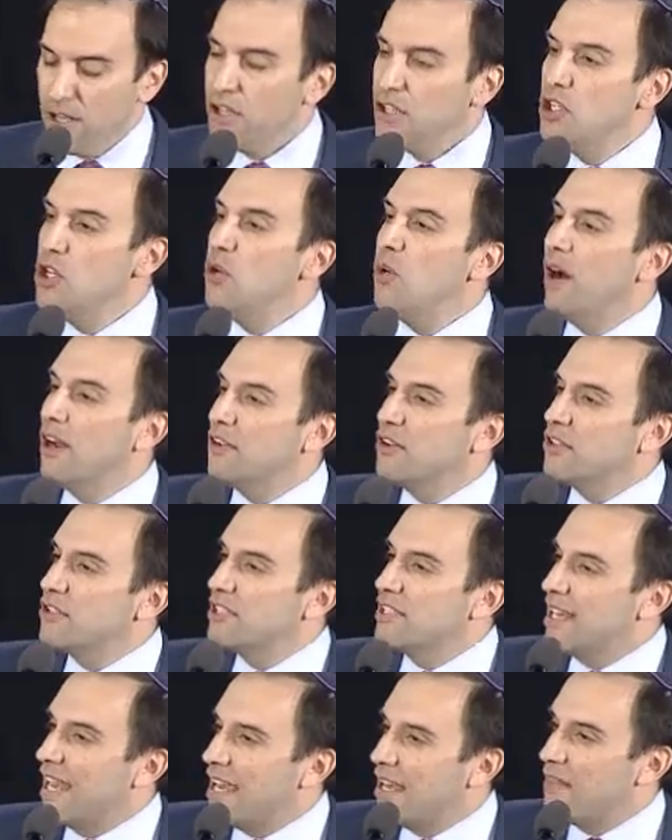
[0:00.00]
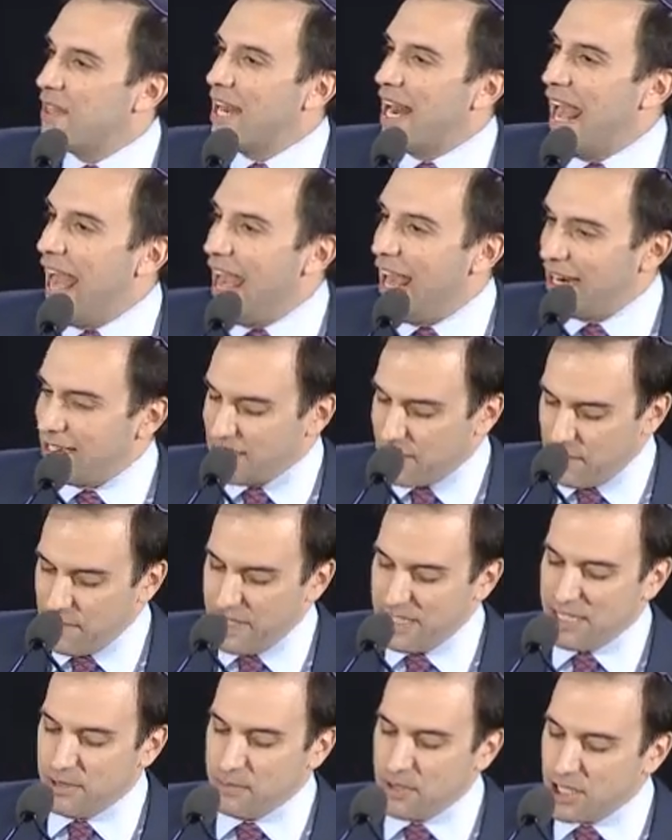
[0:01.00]
You understand that
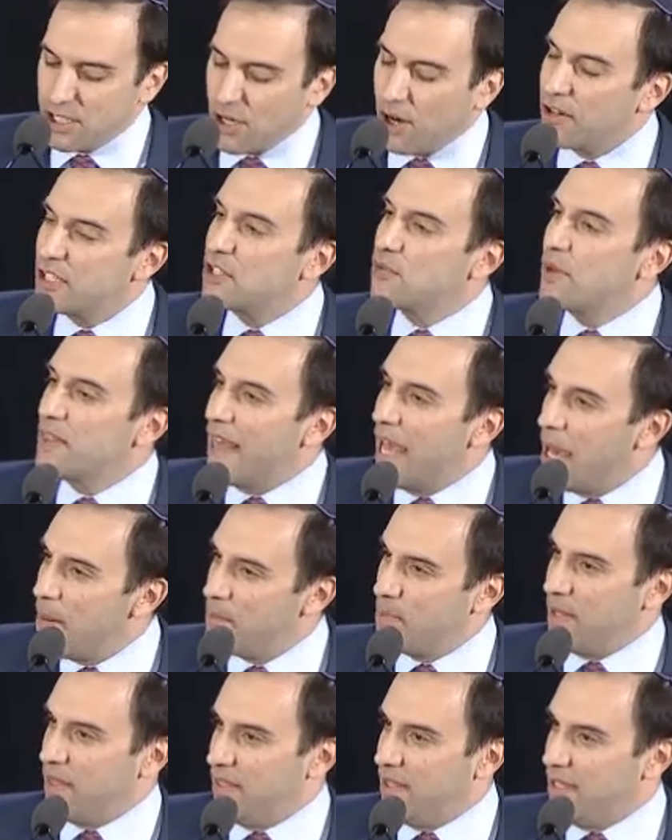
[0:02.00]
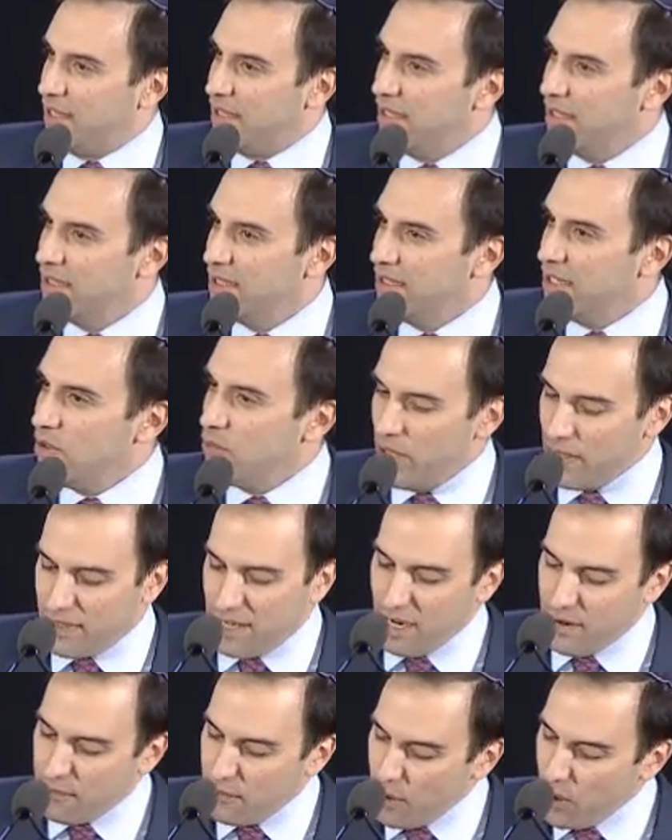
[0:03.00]
activism starts with empathy, with
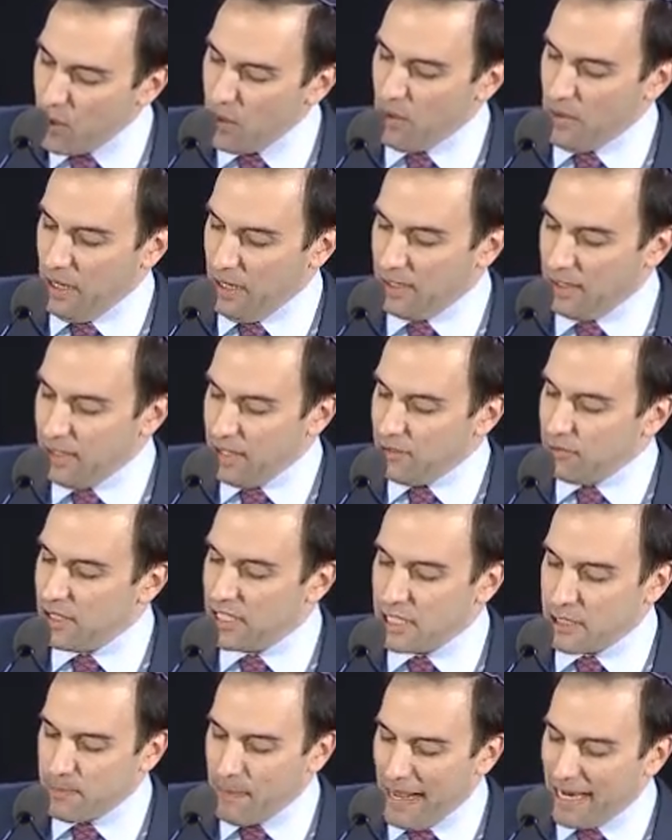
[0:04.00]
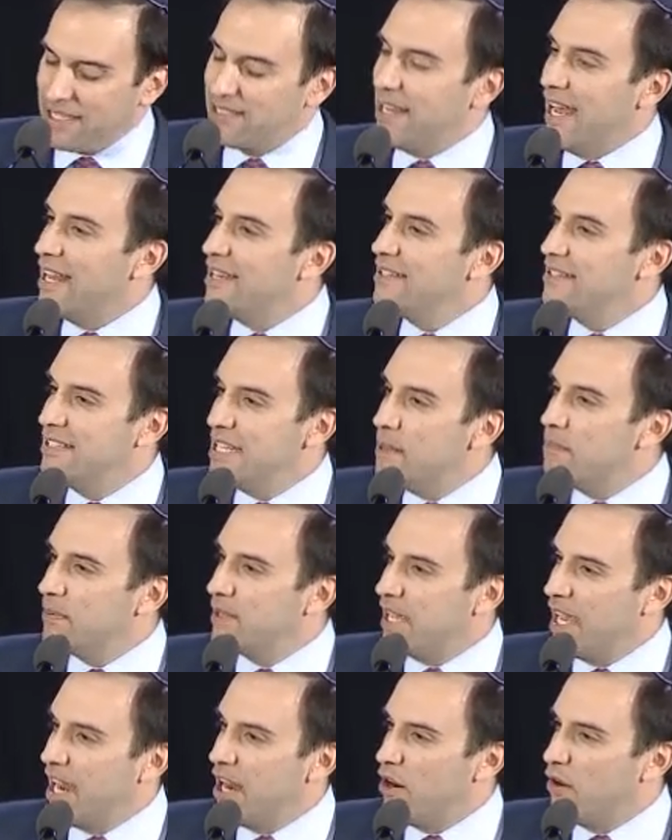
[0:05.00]
kavod, respect and deep
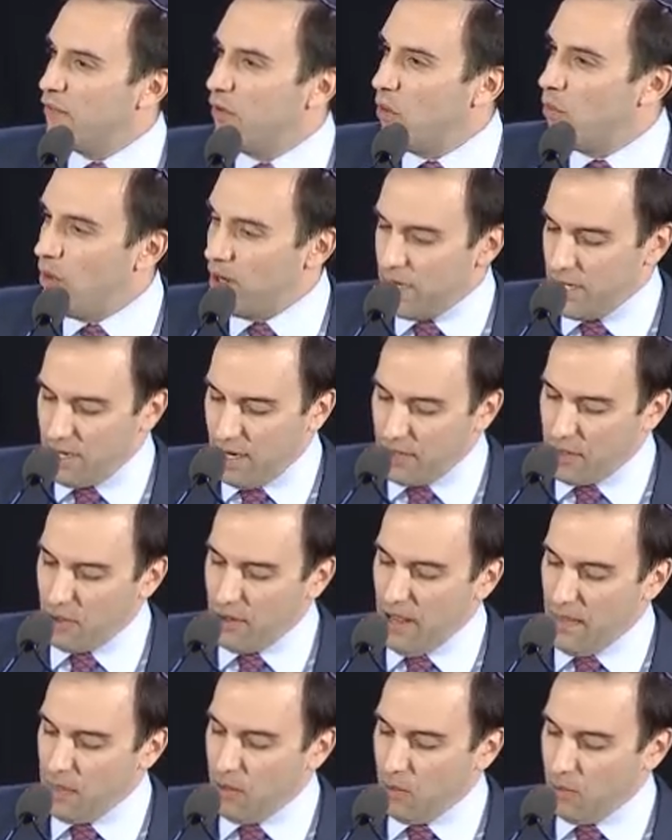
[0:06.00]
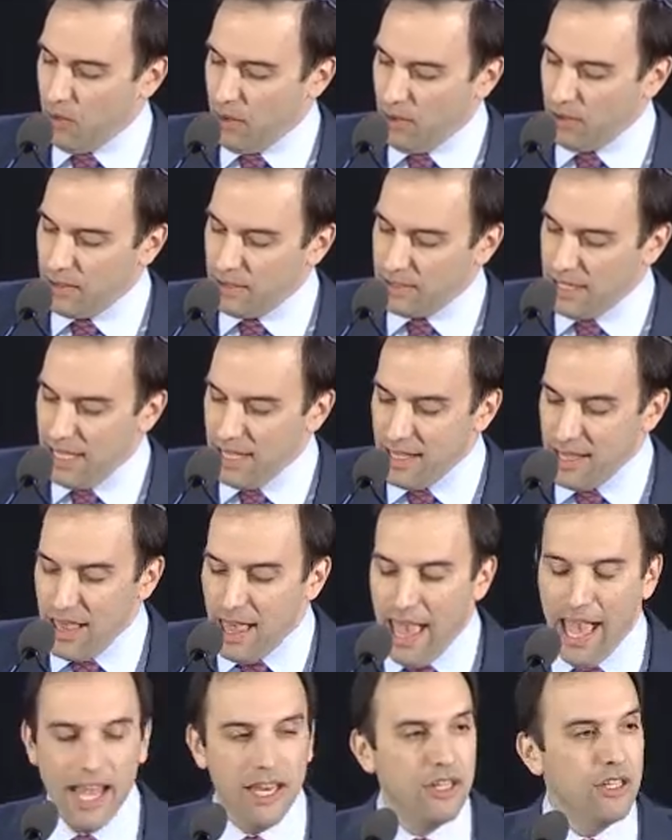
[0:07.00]
care for one another and the world,
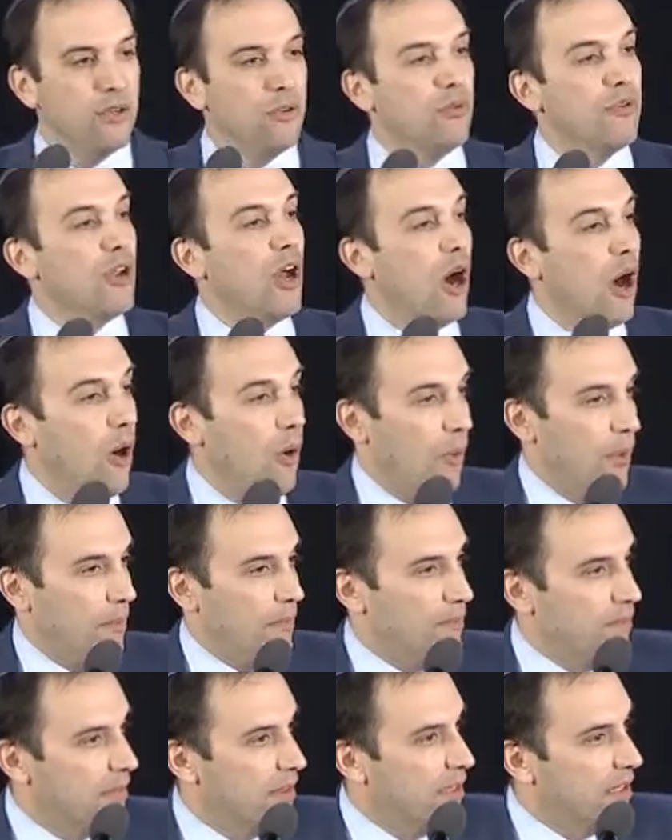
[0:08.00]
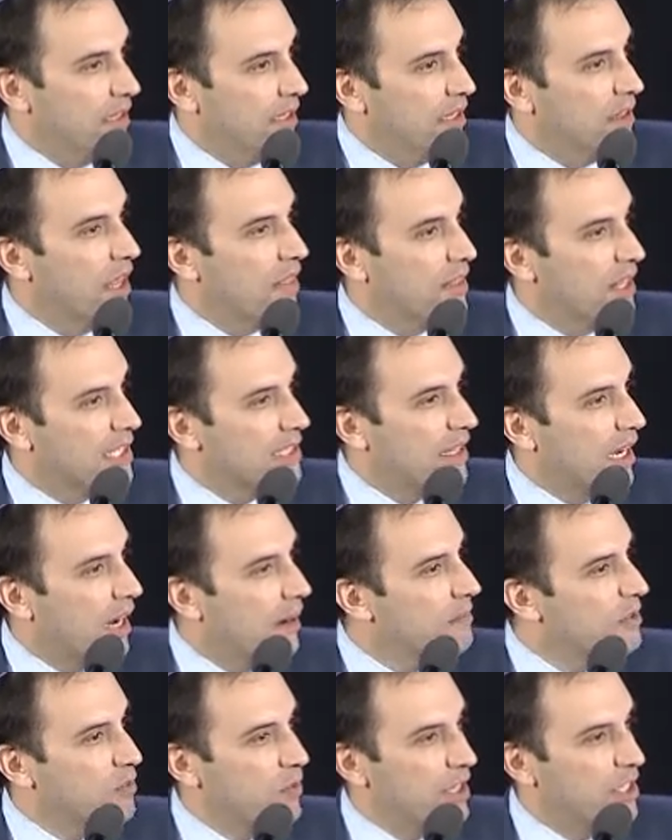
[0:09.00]
and you know that this
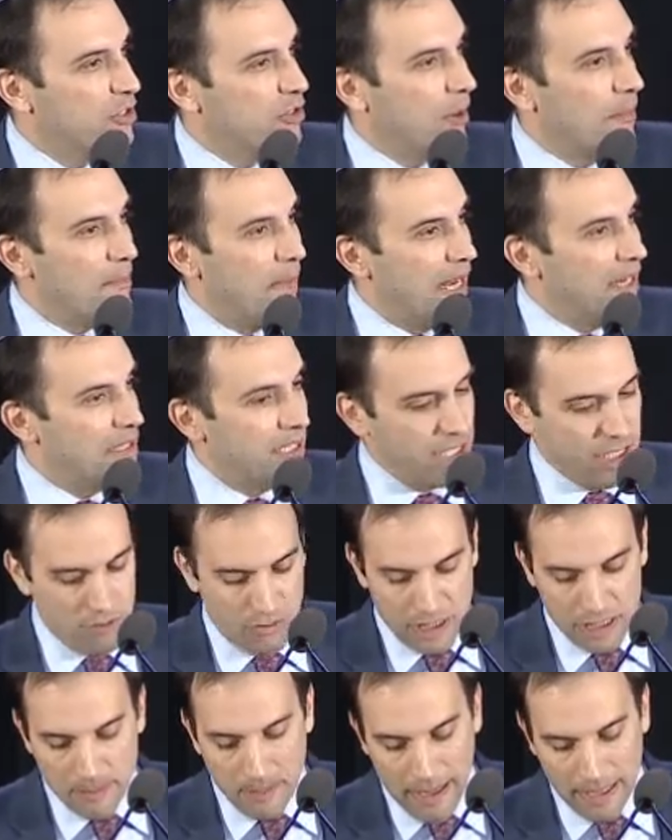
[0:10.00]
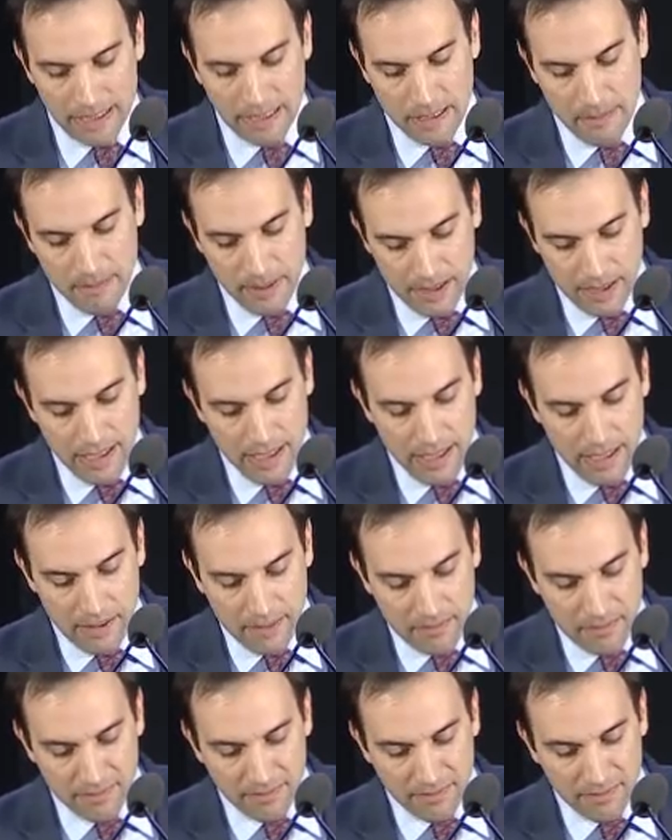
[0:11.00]
comes with tremendous
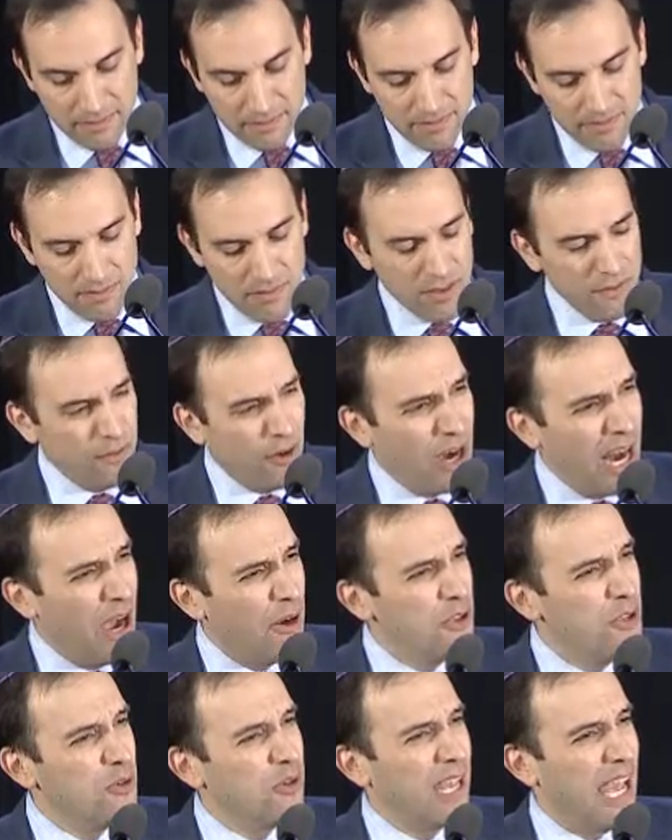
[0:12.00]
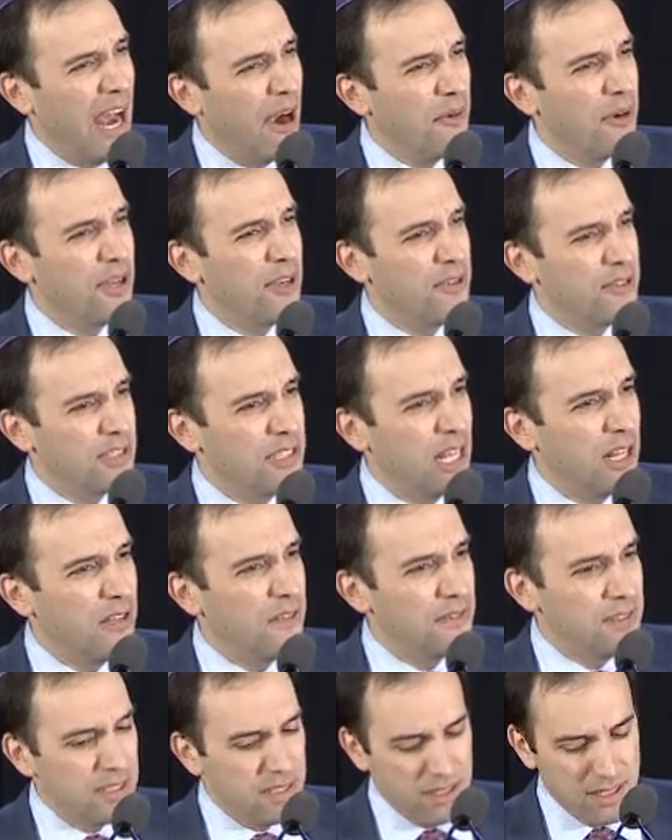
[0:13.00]
responsibility for how you carry
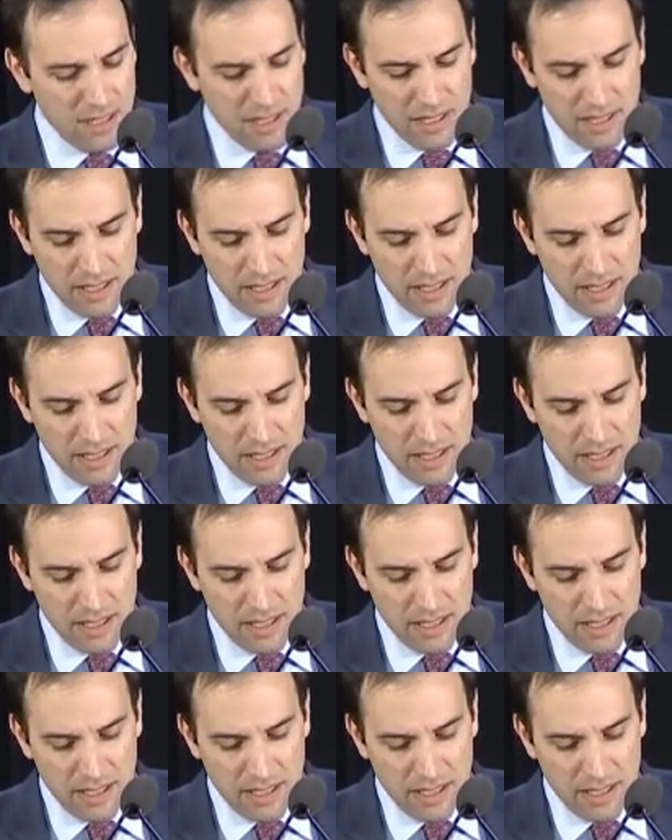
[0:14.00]
yourselves